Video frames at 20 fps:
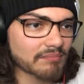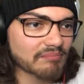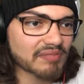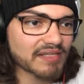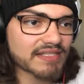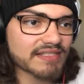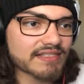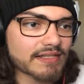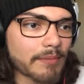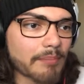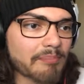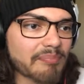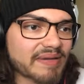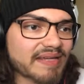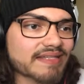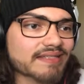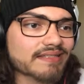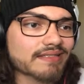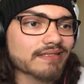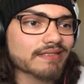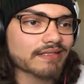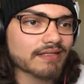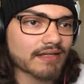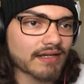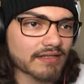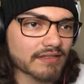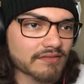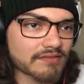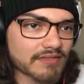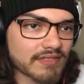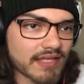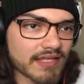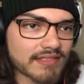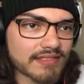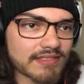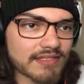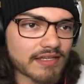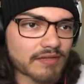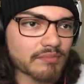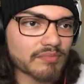peace out, peace. I used that
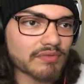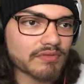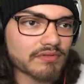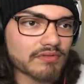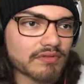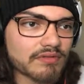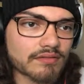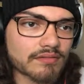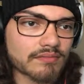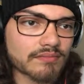sample.